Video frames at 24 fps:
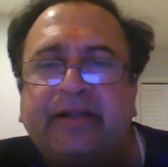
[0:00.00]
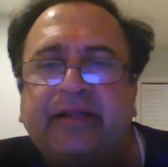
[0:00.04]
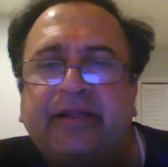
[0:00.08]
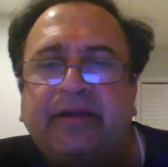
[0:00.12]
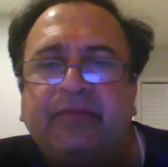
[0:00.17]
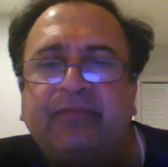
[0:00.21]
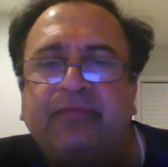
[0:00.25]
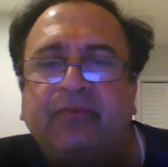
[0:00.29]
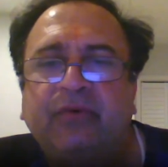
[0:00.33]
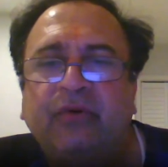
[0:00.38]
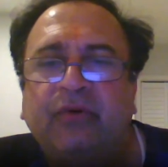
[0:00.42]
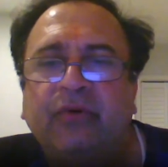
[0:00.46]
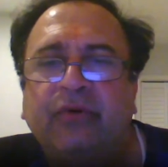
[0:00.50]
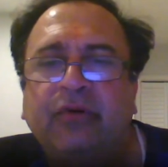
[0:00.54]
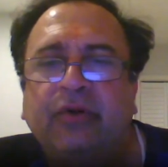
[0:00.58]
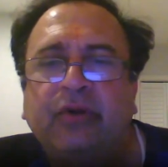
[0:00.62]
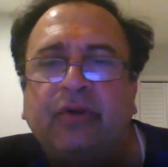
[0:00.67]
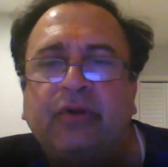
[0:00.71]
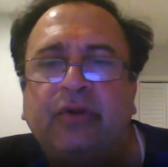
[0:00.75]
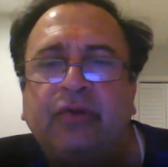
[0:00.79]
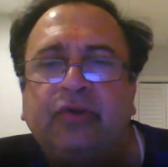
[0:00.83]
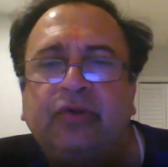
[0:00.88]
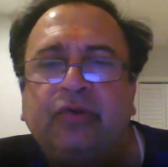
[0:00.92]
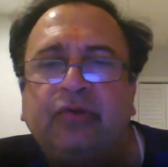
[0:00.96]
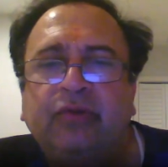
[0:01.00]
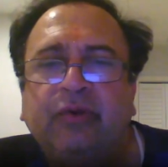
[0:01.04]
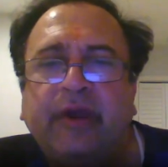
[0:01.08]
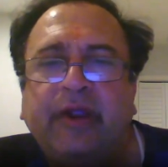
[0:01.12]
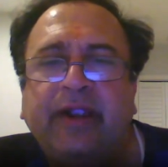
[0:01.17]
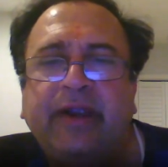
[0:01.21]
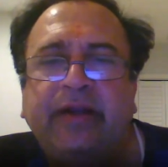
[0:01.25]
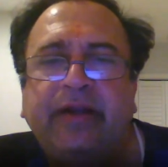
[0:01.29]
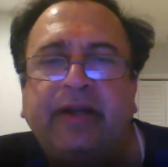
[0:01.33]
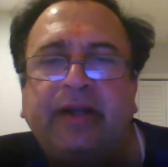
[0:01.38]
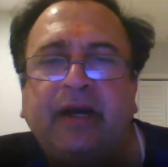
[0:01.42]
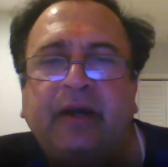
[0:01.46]
Therefore, you
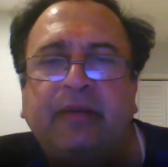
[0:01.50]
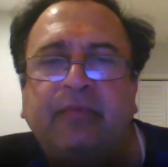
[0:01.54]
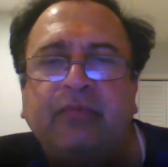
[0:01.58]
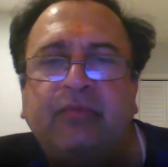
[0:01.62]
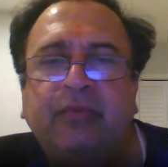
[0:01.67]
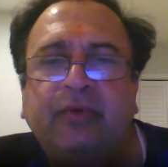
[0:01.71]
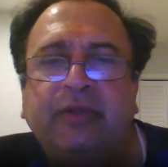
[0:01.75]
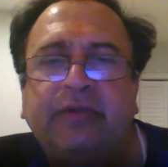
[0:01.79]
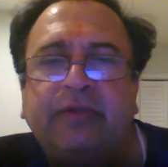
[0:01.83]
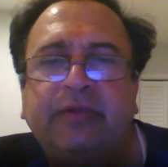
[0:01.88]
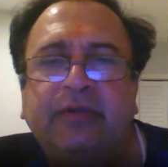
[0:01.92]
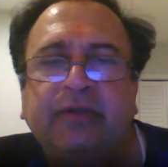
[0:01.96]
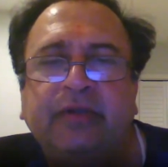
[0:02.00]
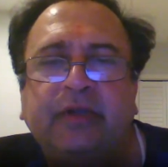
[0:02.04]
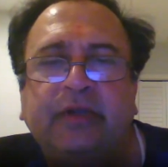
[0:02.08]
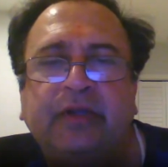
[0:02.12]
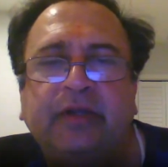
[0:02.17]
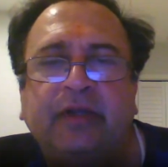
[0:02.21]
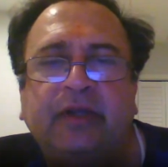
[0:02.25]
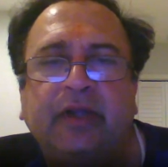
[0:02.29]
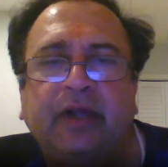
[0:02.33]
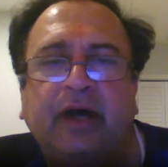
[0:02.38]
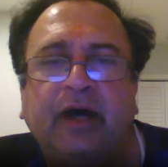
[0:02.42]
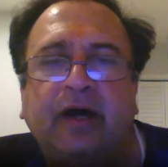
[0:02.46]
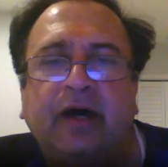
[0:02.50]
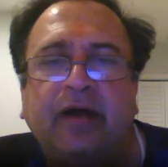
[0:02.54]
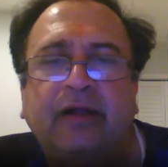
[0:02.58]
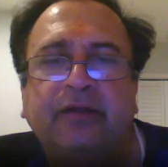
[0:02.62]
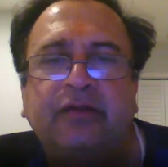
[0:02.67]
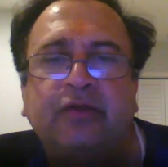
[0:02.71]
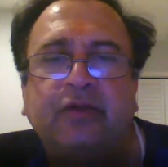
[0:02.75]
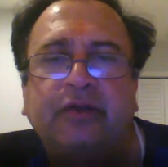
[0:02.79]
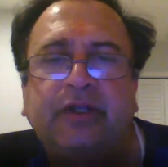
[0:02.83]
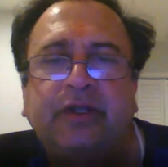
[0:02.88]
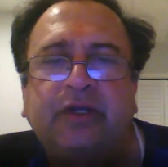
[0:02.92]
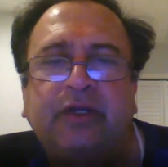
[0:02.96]
end up with
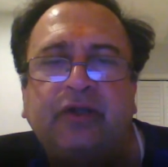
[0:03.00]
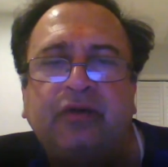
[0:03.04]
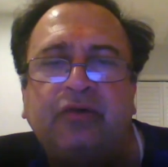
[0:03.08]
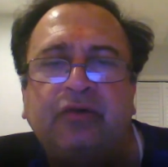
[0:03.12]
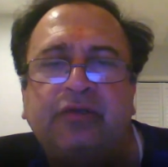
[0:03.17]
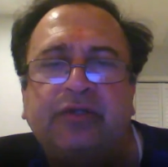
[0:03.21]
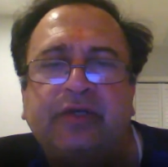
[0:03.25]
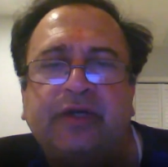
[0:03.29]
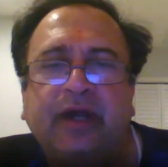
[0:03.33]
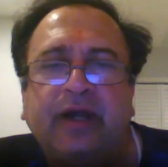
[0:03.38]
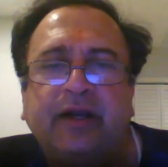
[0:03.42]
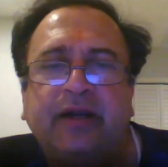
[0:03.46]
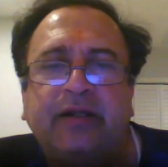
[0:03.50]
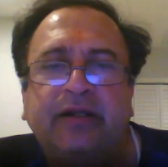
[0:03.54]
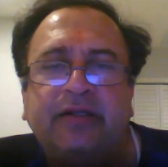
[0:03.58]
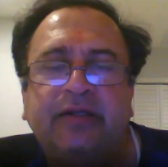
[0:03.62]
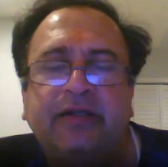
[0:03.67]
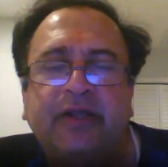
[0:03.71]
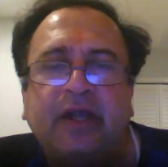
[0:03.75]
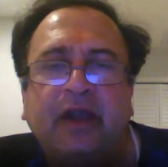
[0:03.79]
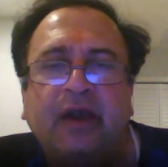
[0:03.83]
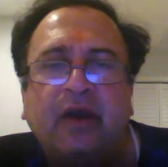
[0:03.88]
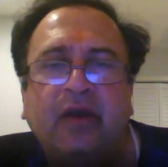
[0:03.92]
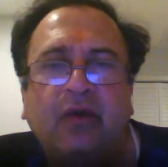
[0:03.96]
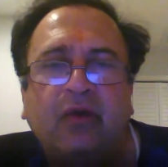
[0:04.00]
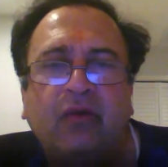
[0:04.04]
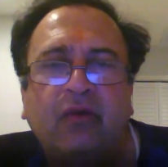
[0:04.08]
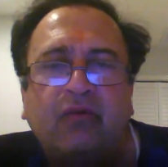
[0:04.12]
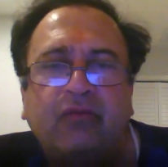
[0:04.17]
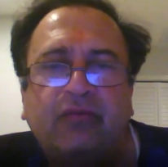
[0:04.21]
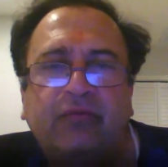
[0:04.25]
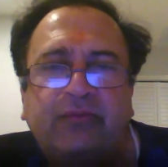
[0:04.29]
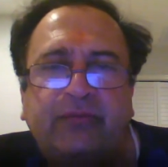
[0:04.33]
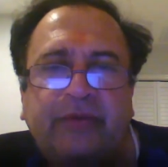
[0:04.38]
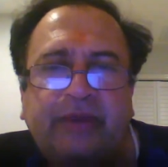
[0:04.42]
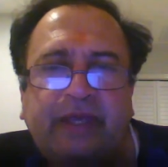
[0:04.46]
so the induced current is
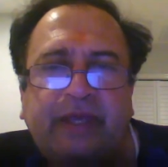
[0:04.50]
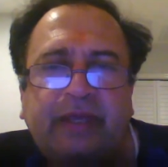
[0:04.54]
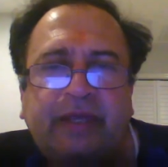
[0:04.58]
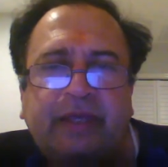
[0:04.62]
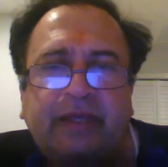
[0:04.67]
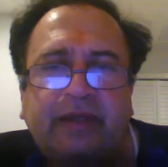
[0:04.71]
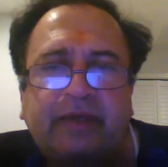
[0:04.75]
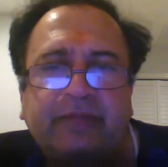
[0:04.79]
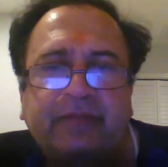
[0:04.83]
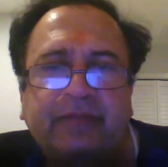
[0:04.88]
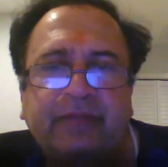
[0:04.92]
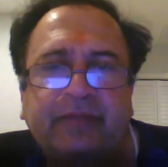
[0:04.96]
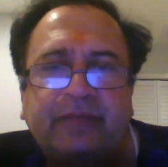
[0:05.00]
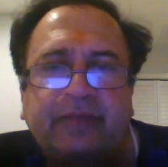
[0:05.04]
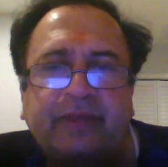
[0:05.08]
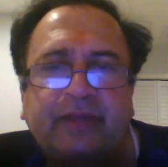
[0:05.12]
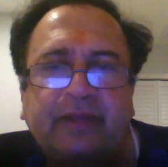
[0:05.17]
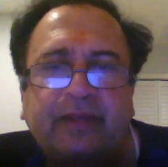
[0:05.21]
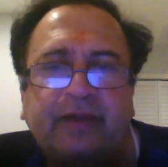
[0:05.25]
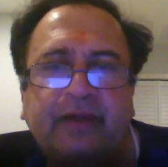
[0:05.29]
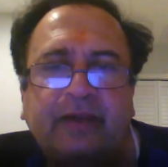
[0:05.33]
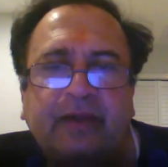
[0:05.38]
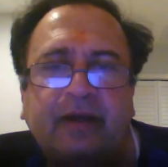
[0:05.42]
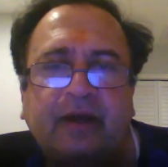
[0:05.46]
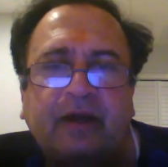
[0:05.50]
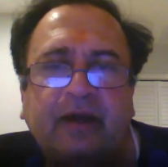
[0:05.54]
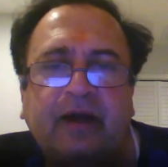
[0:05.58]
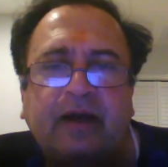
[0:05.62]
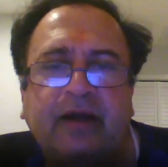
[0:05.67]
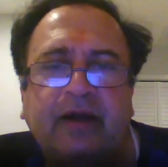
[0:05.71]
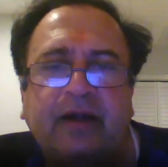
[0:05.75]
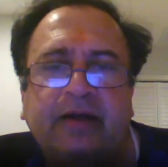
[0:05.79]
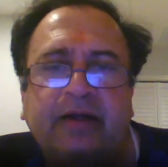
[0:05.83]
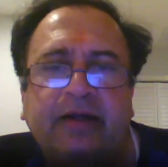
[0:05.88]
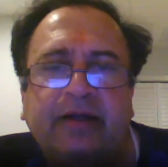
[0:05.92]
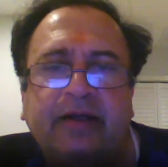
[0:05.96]
V
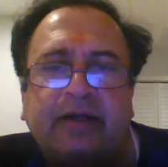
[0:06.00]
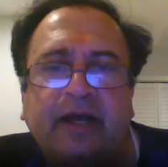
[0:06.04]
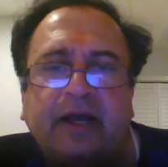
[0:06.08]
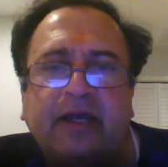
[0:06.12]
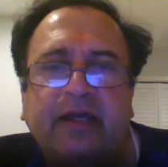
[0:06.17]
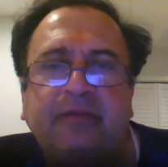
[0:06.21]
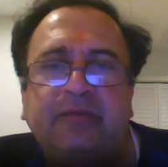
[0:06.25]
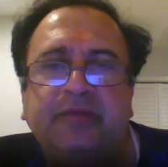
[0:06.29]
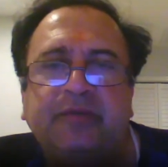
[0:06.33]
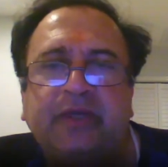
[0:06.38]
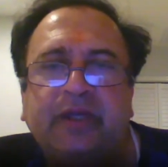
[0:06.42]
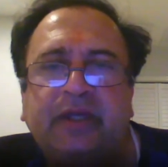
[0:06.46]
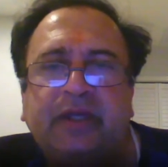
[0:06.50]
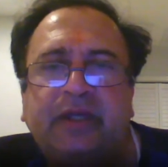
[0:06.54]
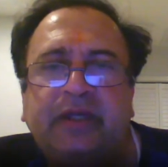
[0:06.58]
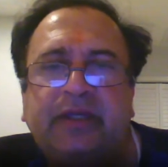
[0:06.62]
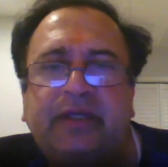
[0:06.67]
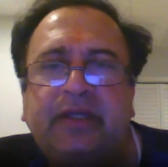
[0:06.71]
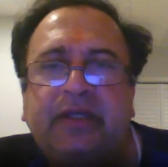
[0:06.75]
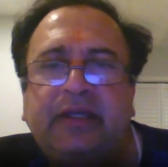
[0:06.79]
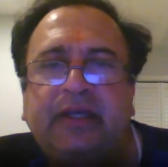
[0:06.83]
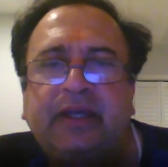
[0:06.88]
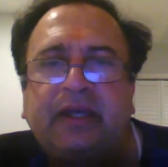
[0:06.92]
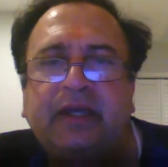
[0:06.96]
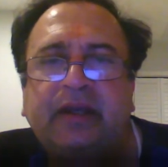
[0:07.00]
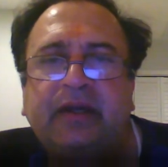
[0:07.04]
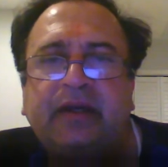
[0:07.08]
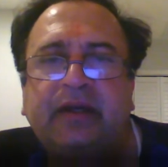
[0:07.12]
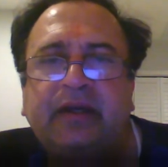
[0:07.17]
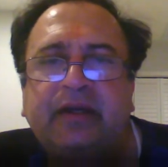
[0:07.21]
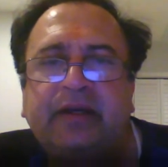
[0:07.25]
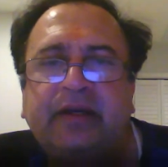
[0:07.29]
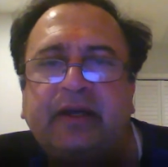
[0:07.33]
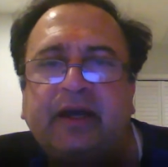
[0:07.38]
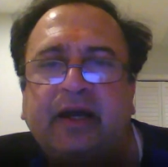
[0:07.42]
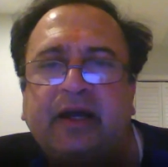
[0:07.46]
times E
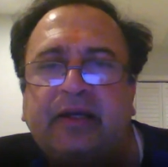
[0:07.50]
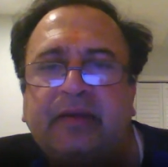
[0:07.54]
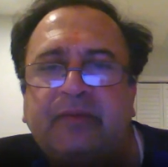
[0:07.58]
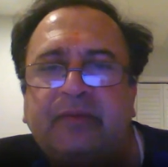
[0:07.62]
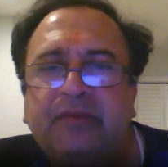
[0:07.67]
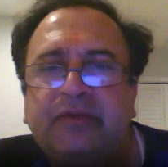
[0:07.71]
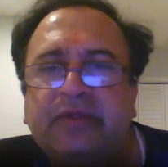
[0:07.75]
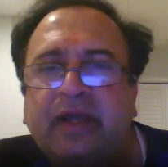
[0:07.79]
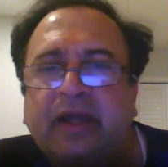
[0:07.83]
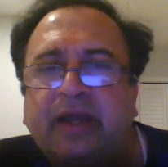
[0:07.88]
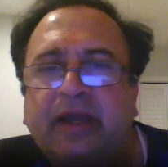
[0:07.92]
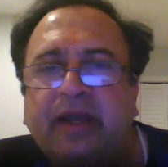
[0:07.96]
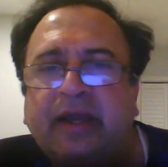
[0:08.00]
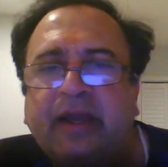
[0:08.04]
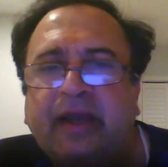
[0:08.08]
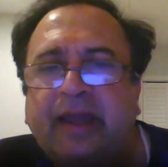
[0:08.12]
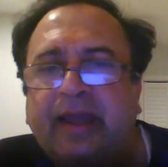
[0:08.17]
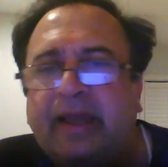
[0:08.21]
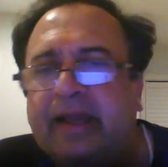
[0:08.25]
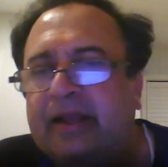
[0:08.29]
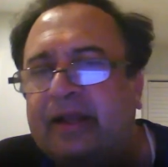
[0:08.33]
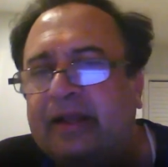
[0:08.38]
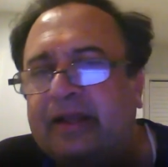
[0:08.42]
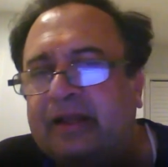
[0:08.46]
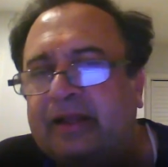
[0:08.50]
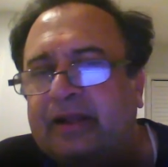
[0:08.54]
times L,